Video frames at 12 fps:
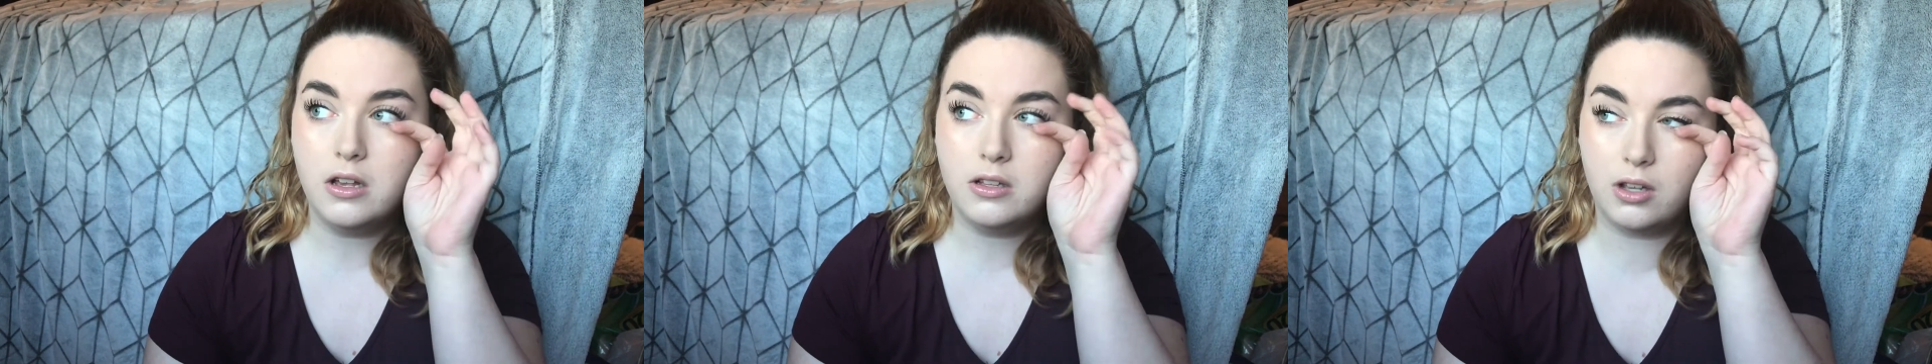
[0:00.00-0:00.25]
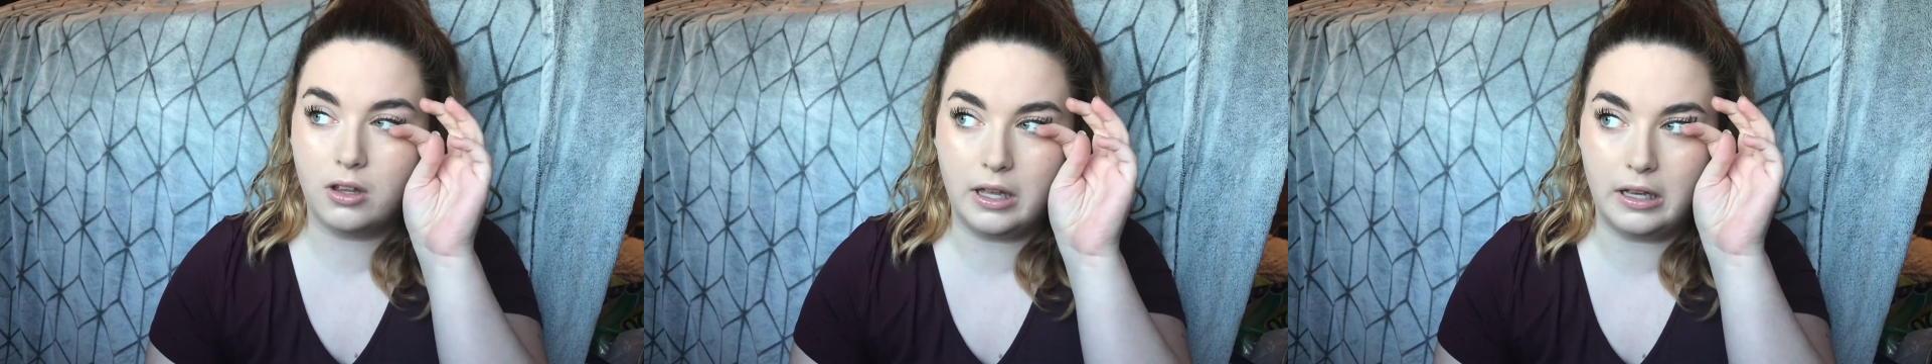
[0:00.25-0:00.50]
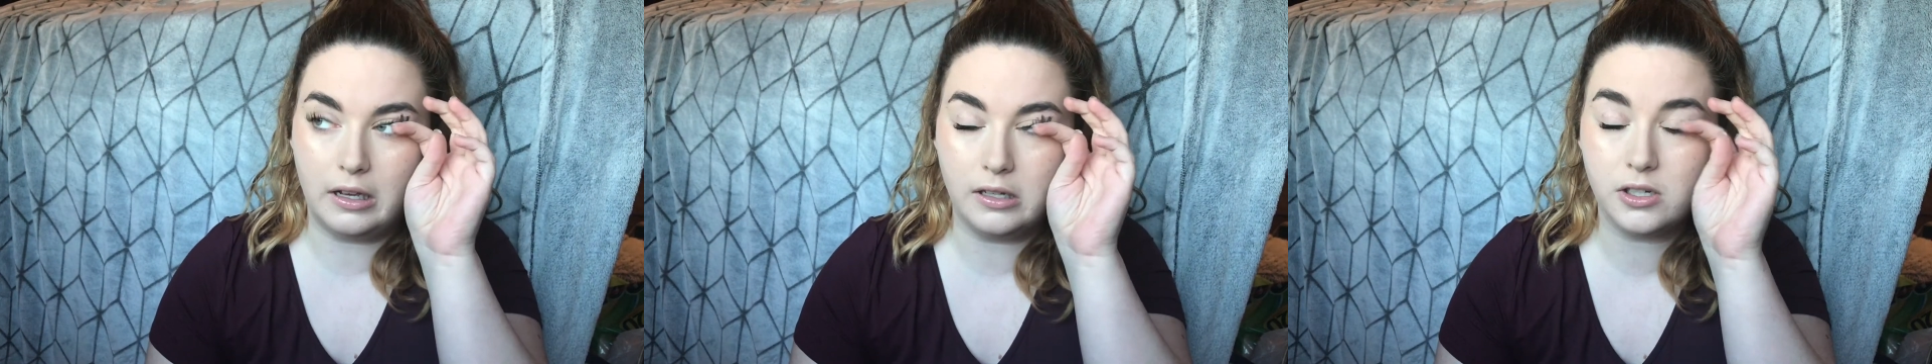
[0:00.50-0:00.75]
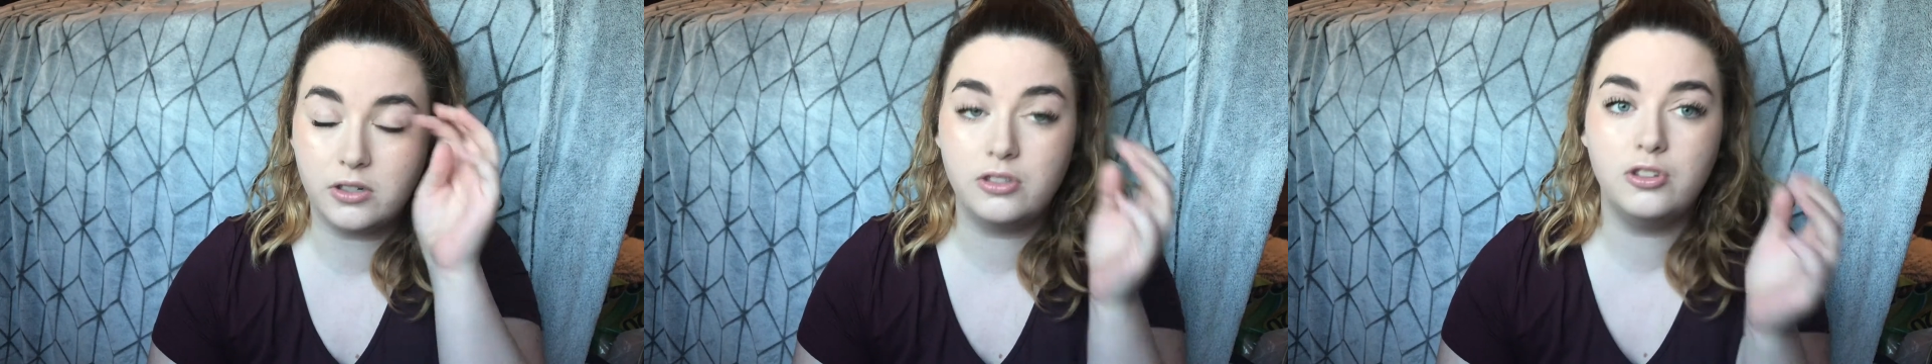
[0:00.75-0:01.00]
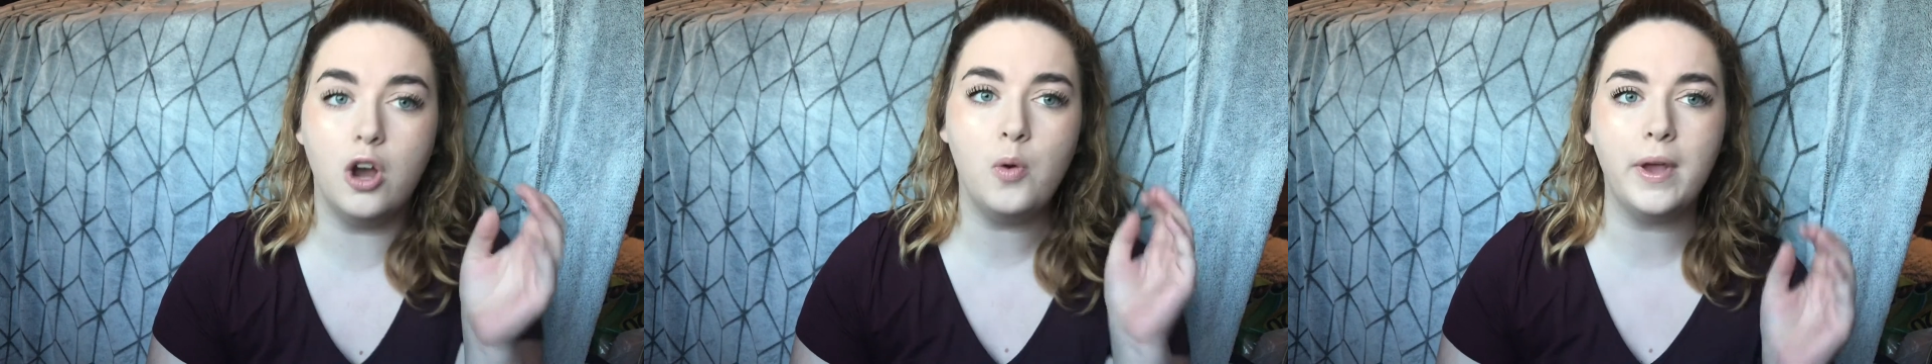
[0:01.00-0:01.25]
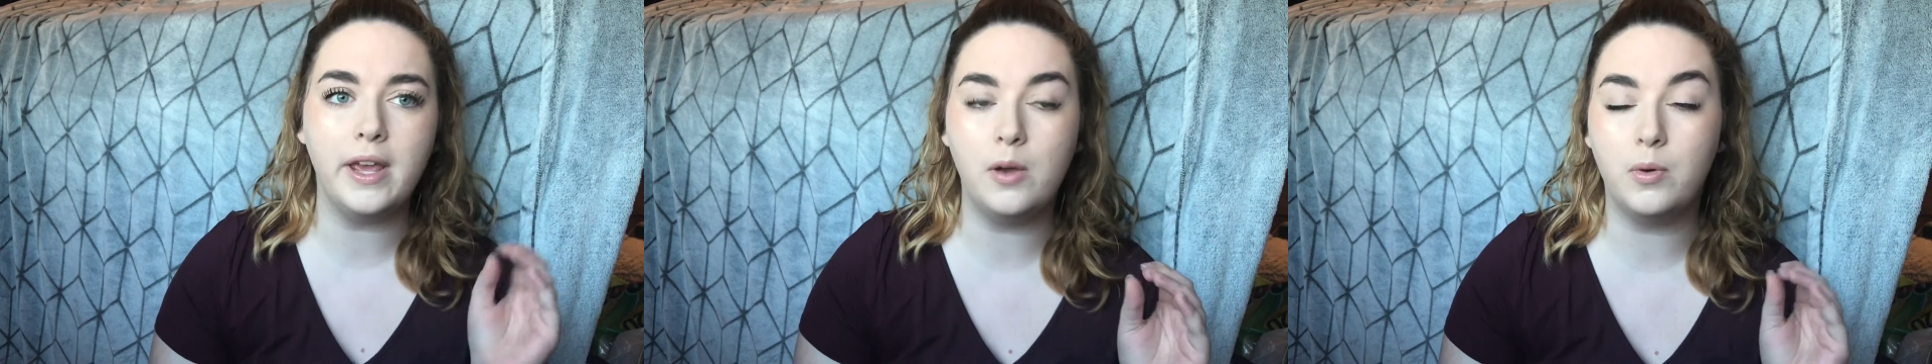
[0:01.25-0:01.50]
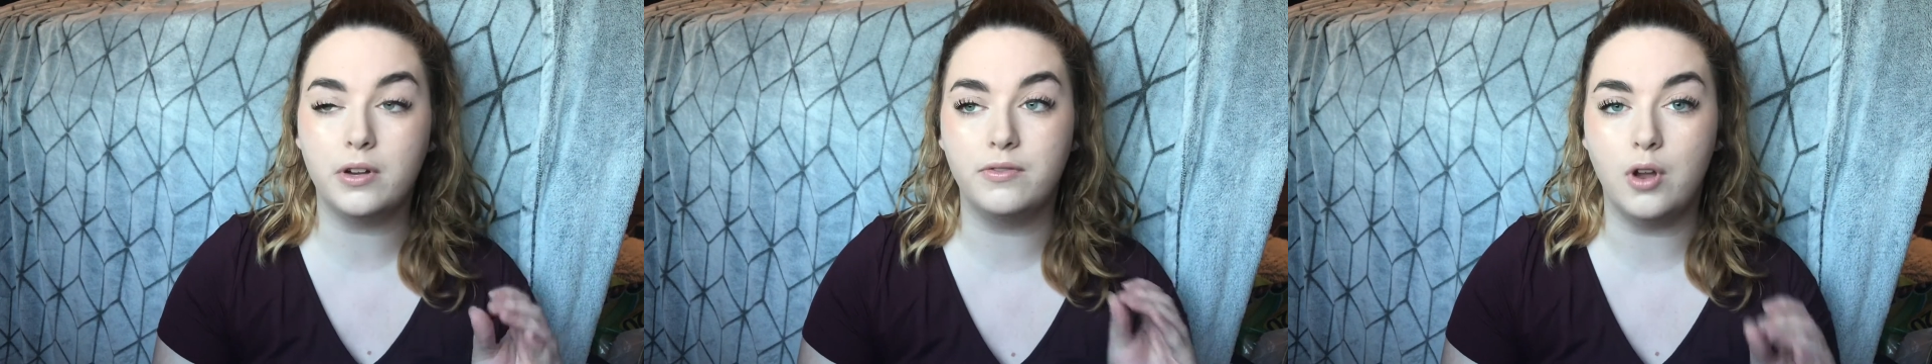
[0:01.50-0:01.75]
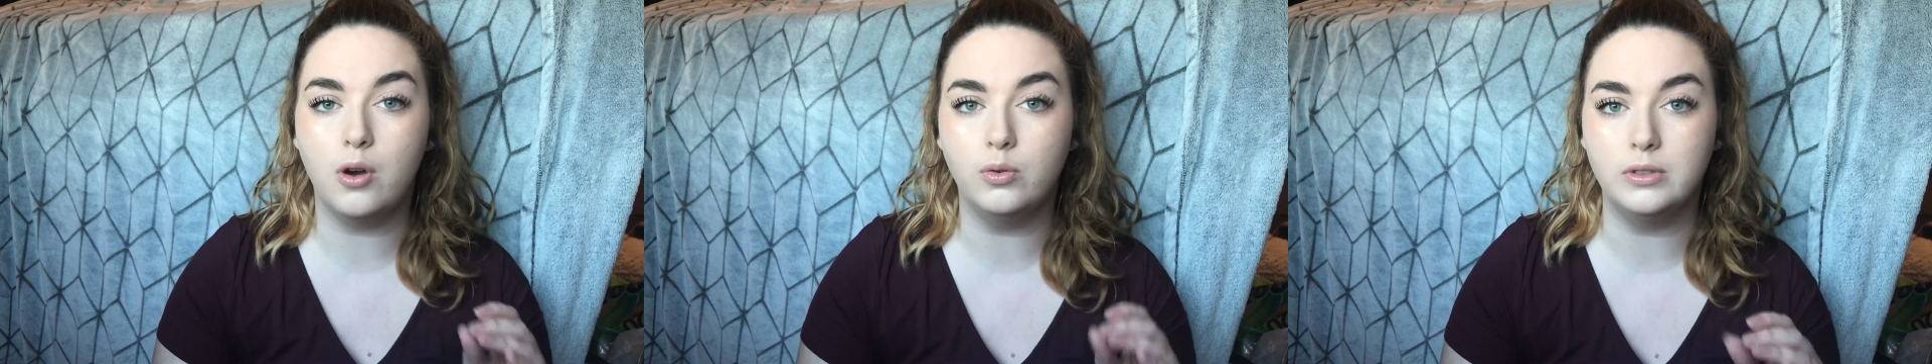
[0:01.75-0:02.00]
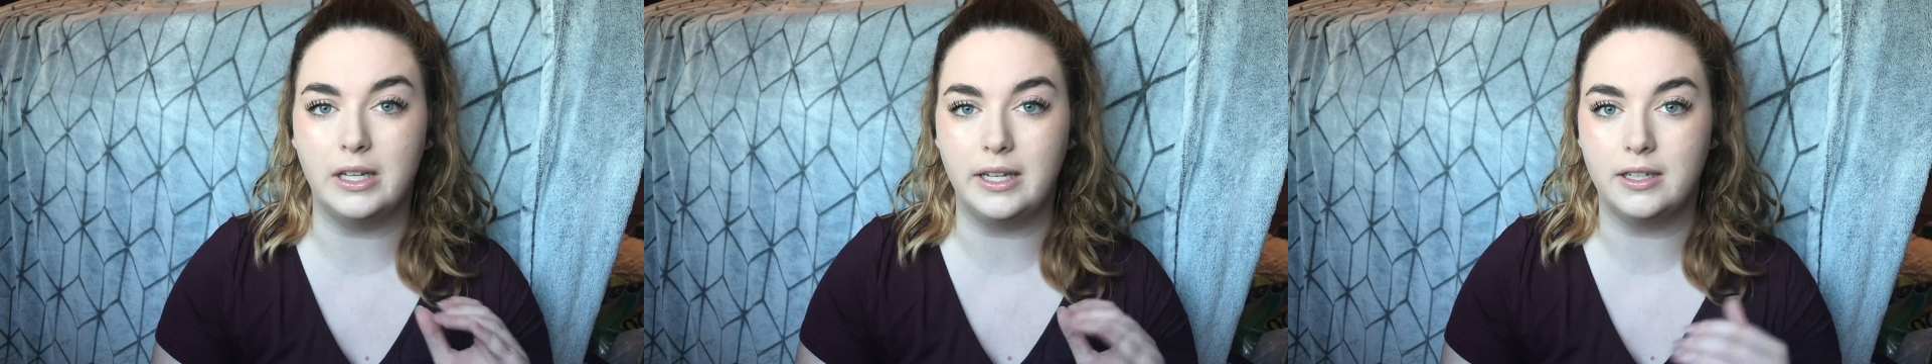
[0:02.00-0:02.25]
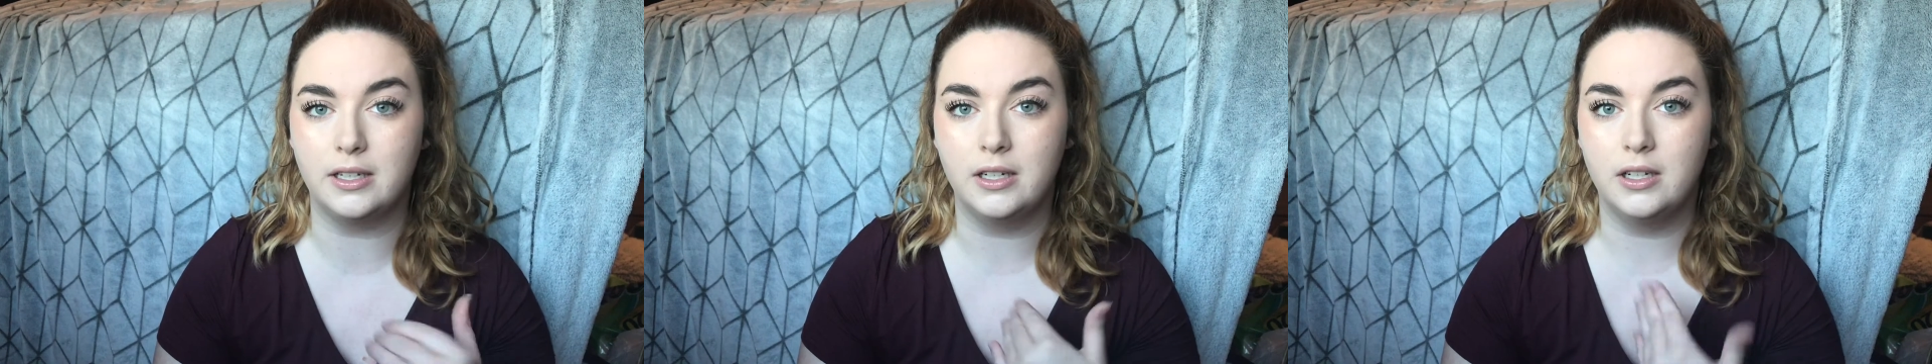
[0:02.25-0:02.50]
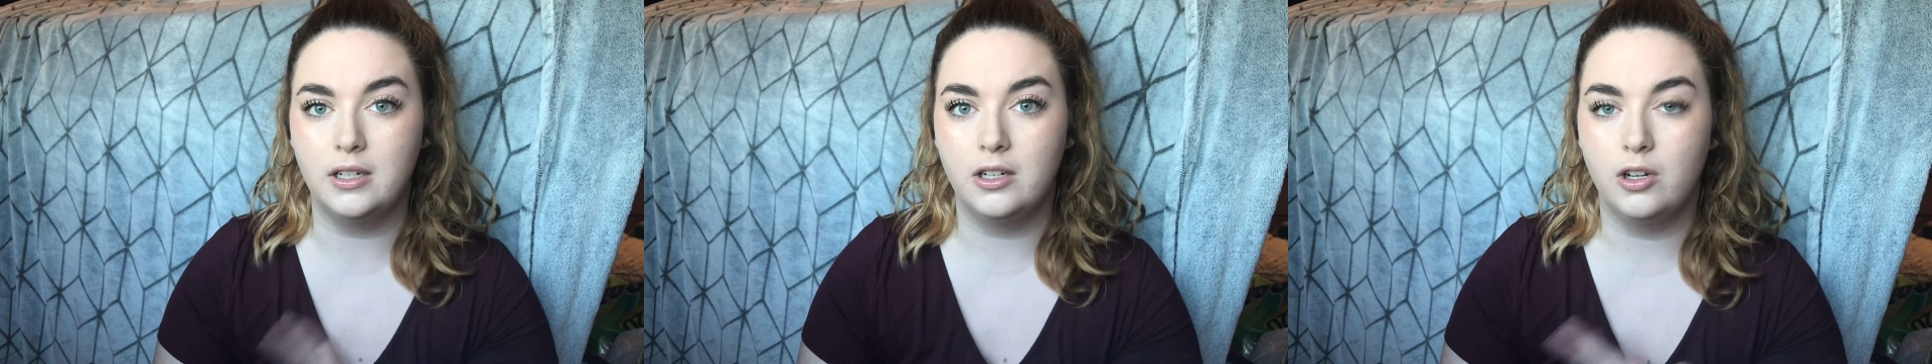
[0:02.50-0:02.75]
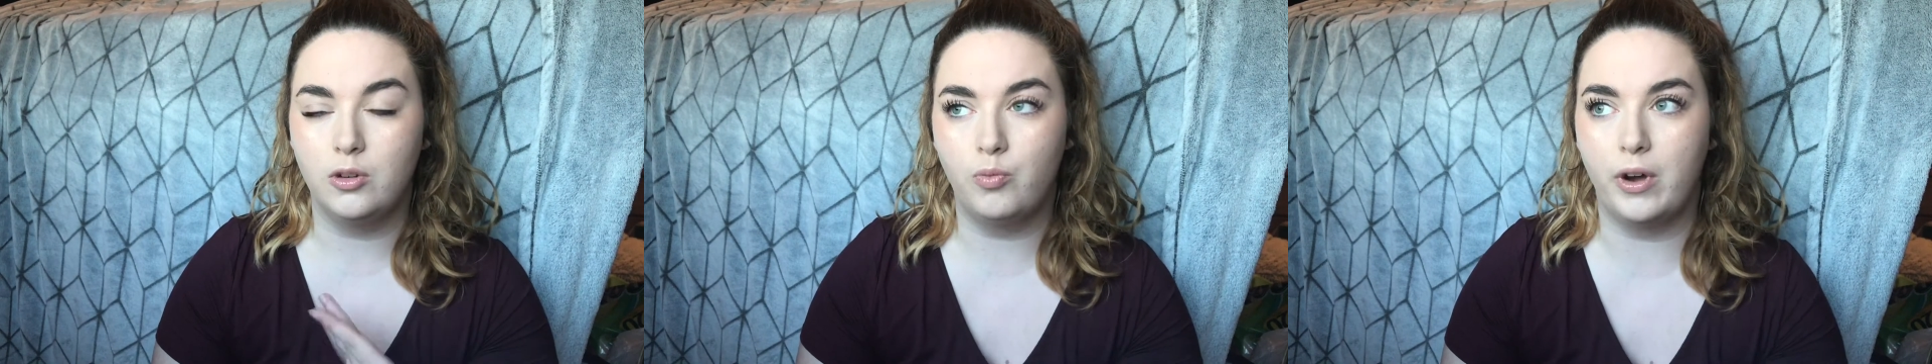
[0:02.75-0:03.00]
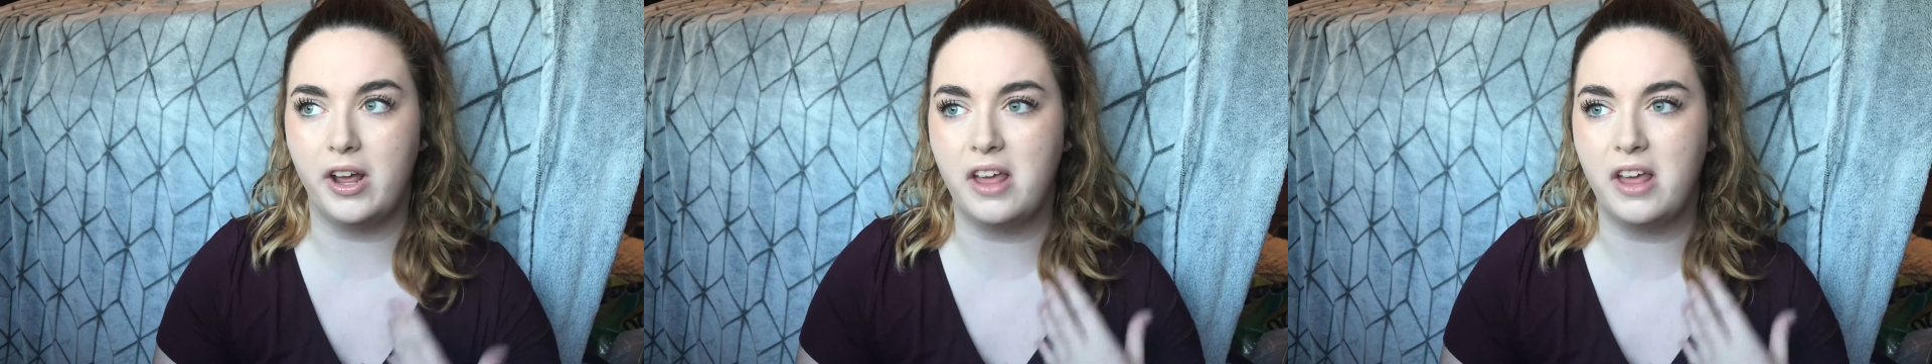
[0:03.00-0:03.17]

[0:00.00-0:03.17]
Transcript: So like, cause there's no way he would have known like, boy.